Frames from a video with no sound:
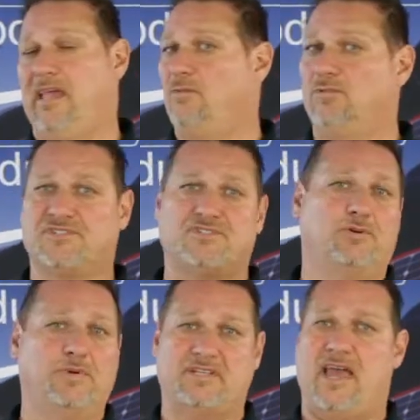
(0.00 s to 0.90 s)
it will
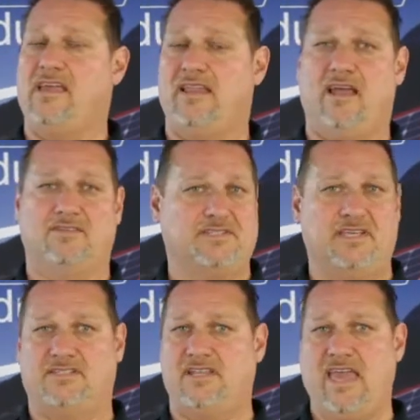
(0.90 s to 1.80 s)
still be taking out
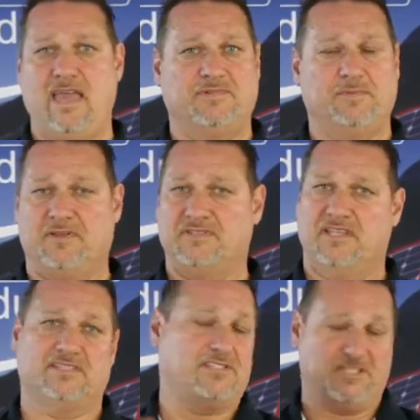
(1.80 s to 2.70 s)
60 amps because
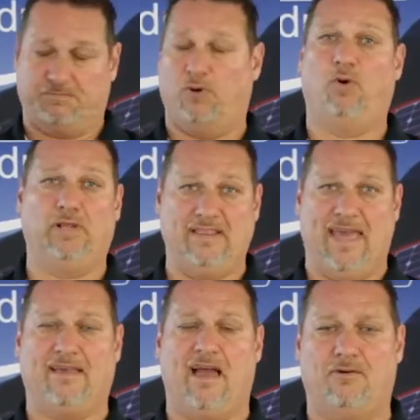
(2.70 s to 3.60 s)
it's just pulling
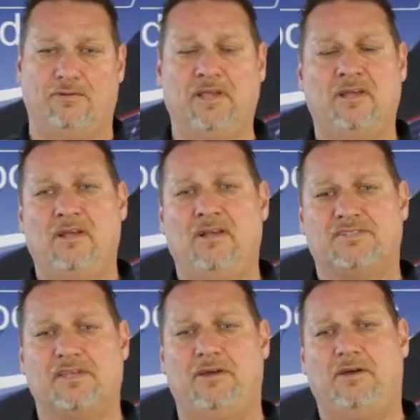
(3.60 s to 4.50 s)
that current.
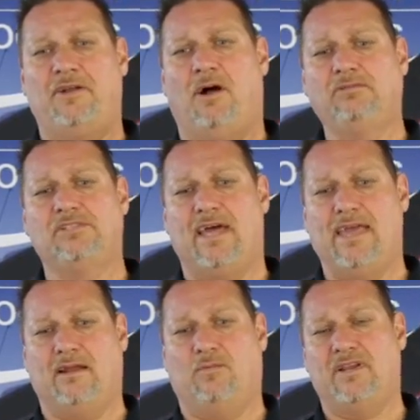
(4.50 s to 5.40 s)
So an
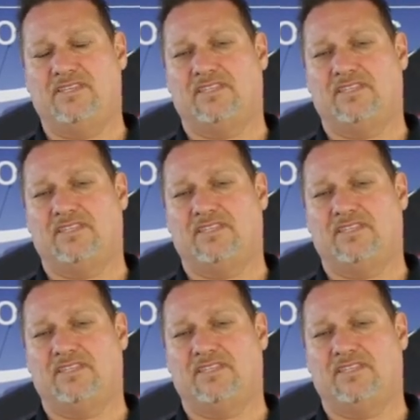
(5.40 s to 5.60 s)
alternator, when I